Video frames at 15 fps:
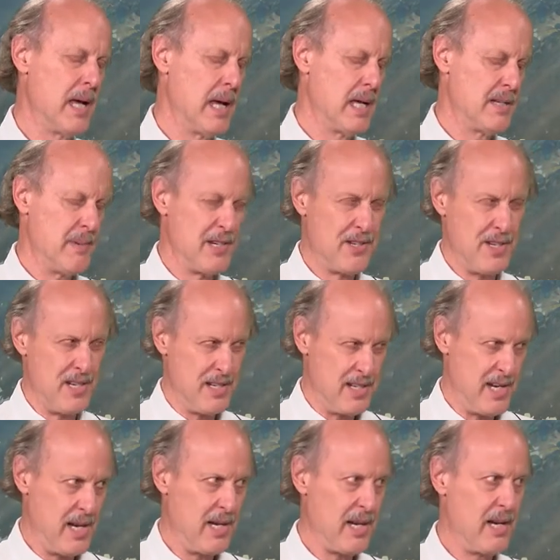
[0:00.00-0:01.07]
especially in
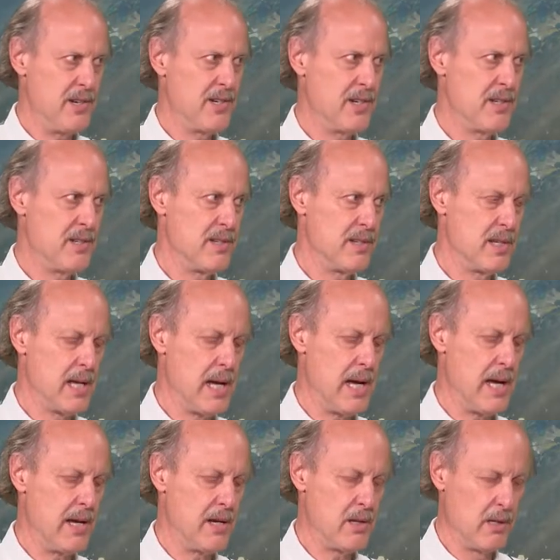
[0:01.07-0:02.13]
teenagers,
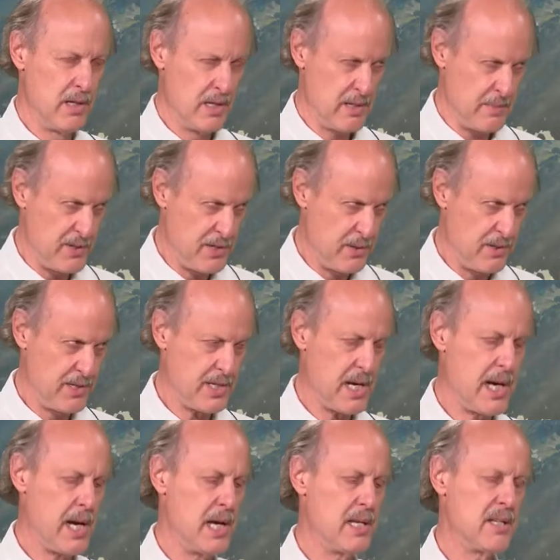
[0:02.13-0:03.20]
including some
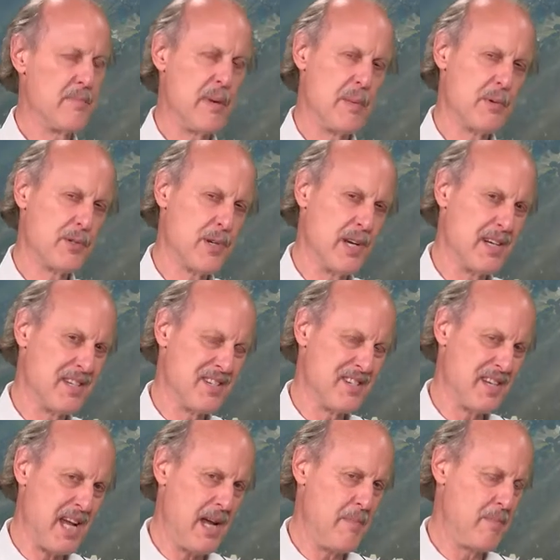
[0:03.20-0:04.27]
suicides, people trying to
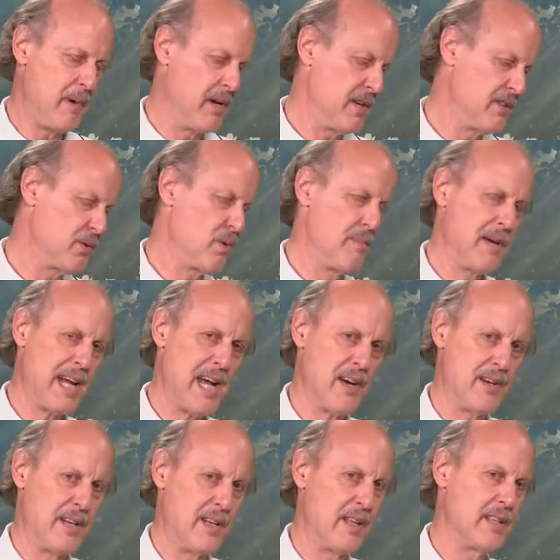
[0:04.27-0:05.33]
escape by swimming
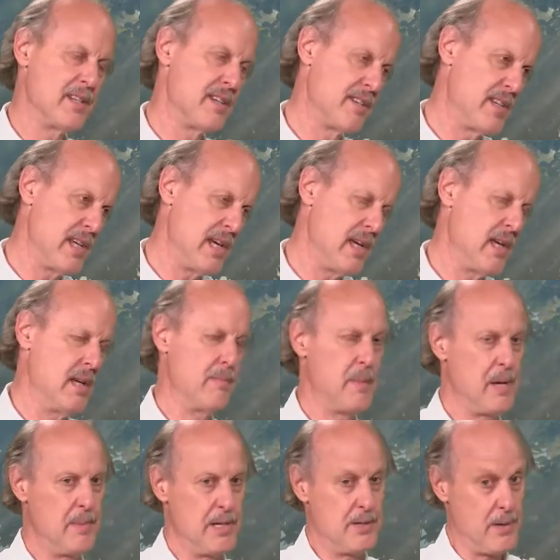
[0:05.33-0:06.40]
out into the sea,
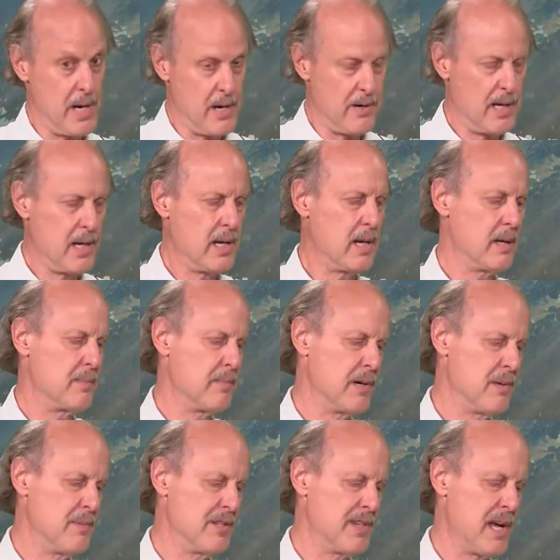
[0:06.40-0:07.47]
maybe drowning on
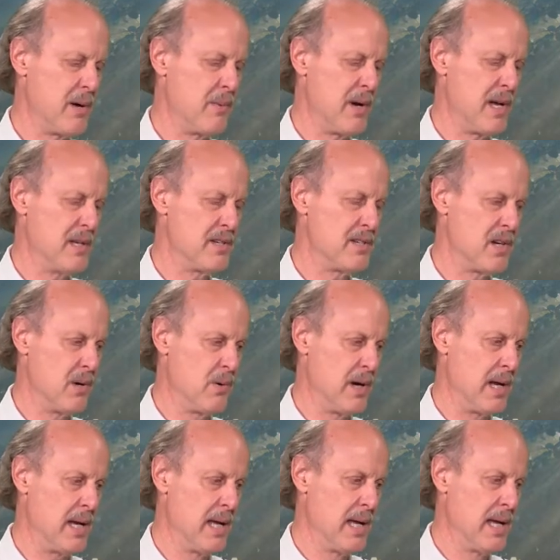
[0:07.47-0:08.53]
purpose that way, and so on.